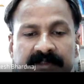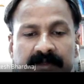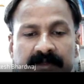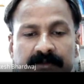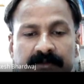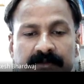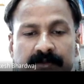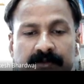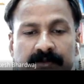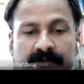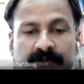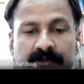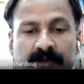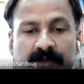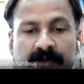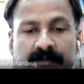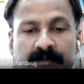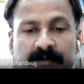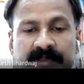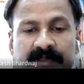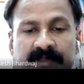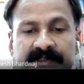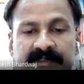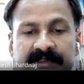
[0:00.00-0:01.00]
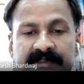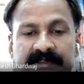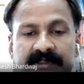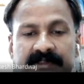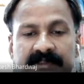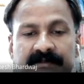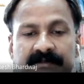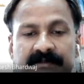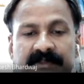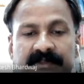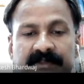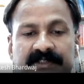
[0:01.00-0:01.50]
those orbits
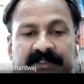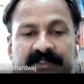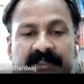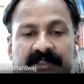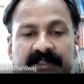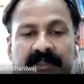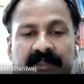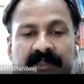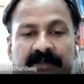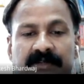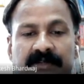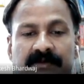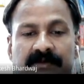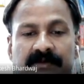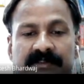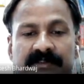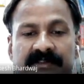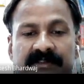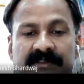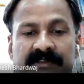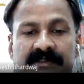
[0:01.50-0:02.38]
in which an electron